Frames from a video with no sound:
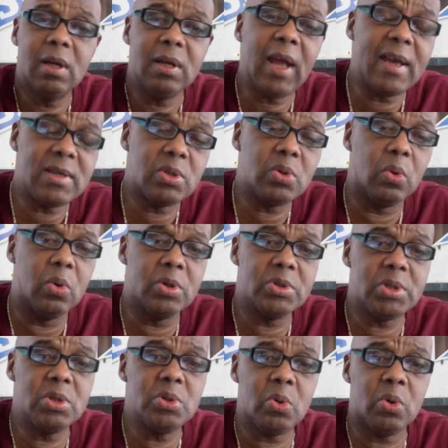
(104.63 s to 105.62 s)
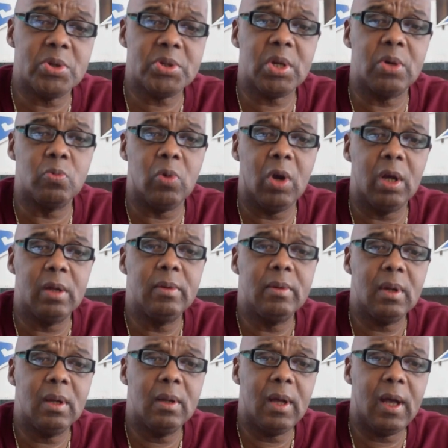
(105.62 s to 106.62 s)
Nice horse. This horse can run.
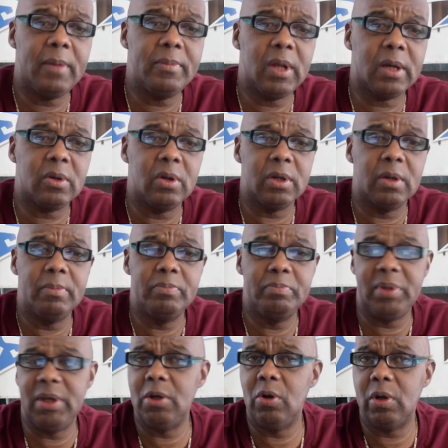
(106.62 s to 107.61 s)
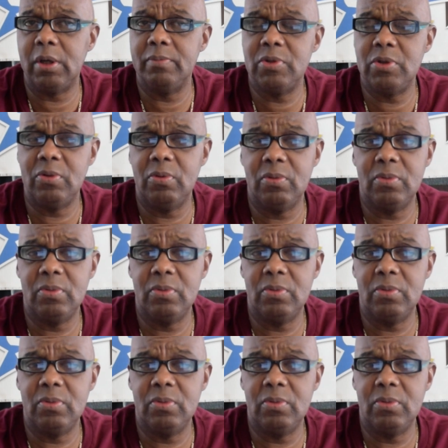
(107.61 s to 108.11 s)
I'm not going to beat on him too much.